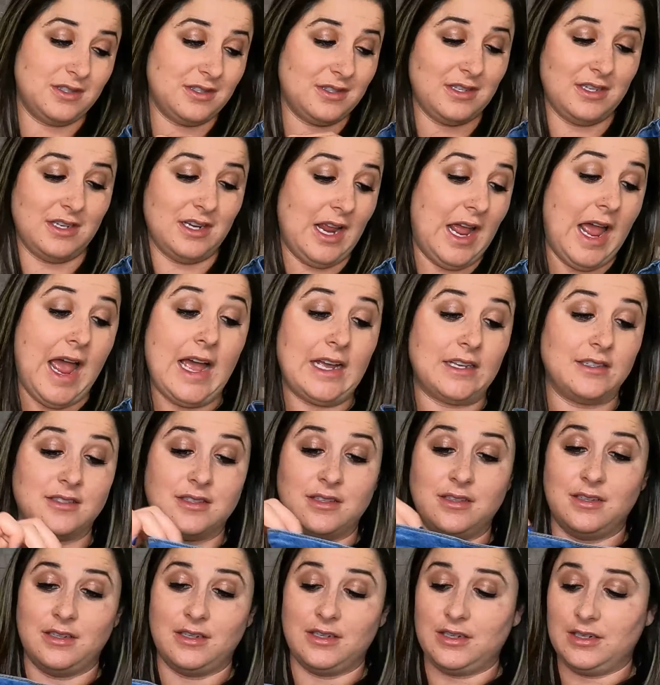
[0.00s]
it's in
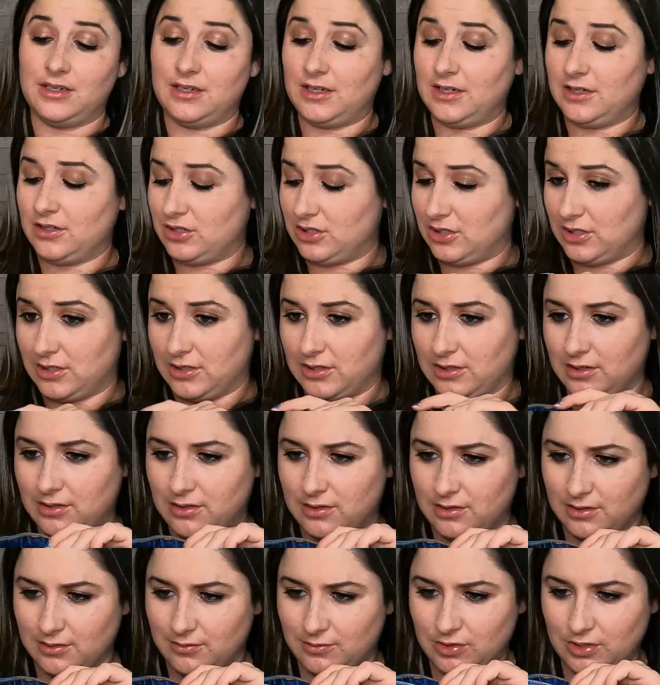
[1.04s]
excellent condition.
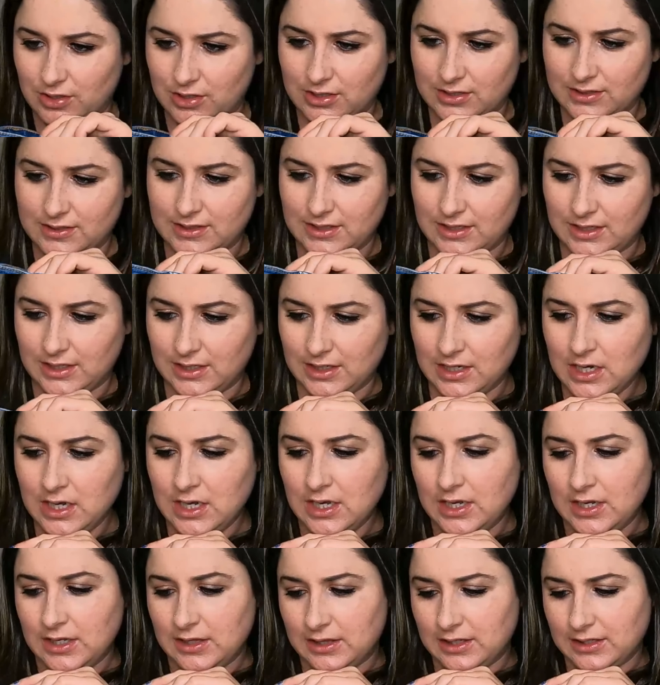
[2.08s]
And I'm trying to see.
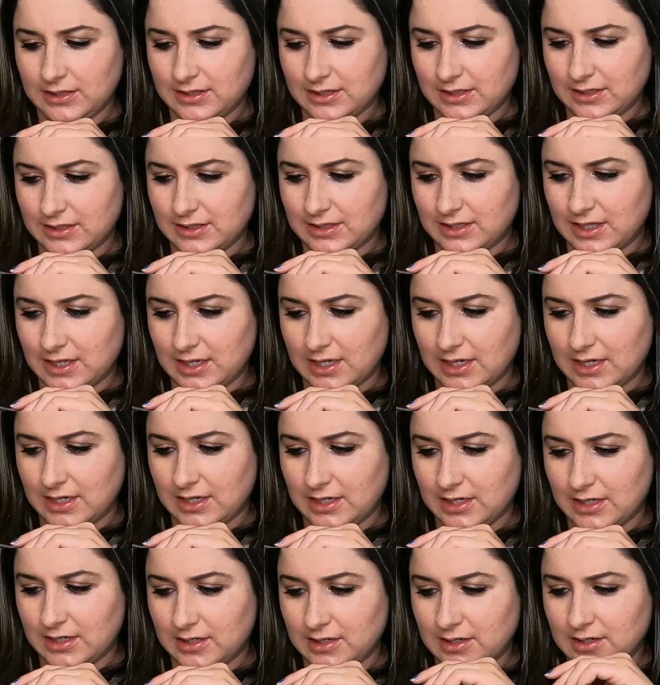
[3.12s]
This is
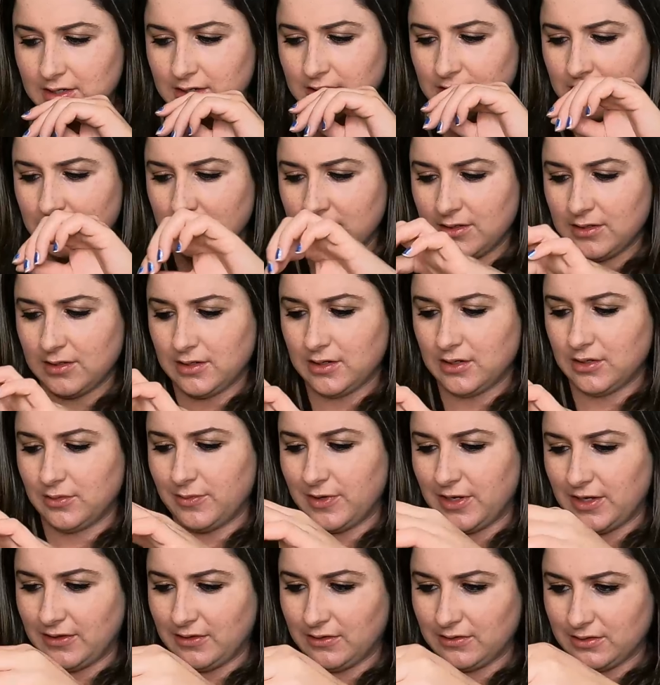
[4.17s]
the oh
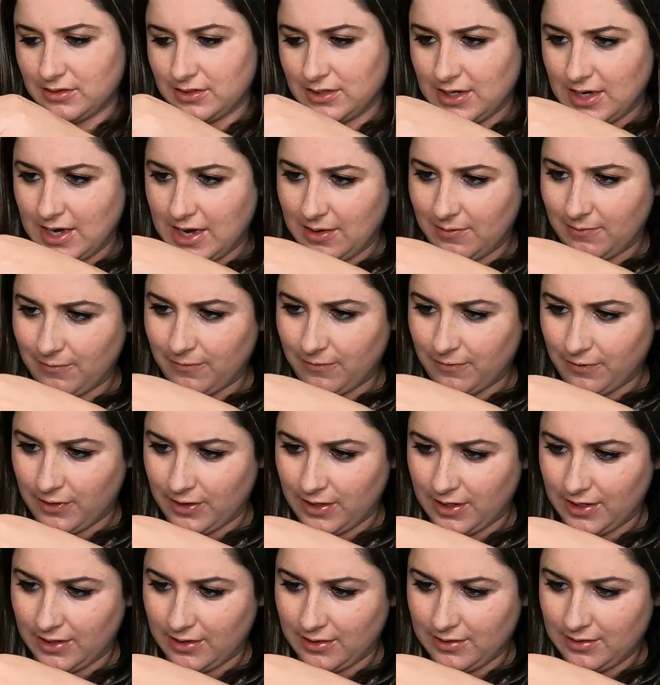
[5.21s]
man, there's a name
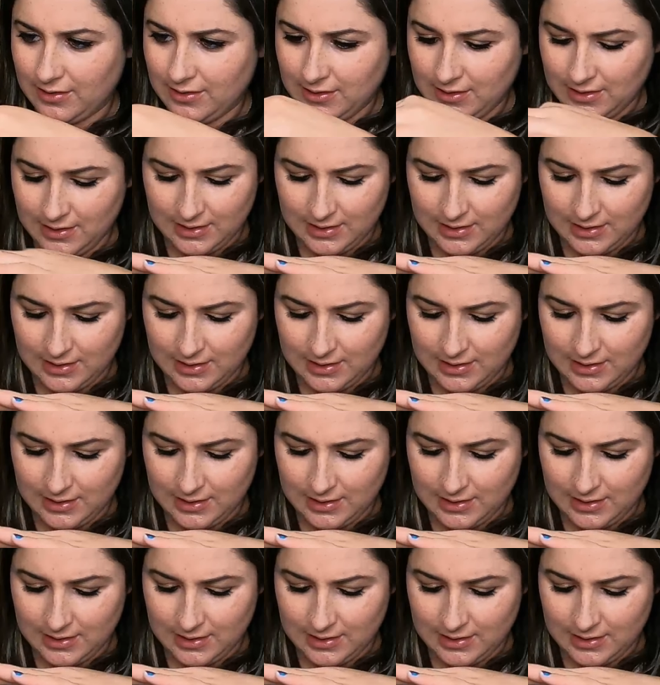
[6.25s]
for it.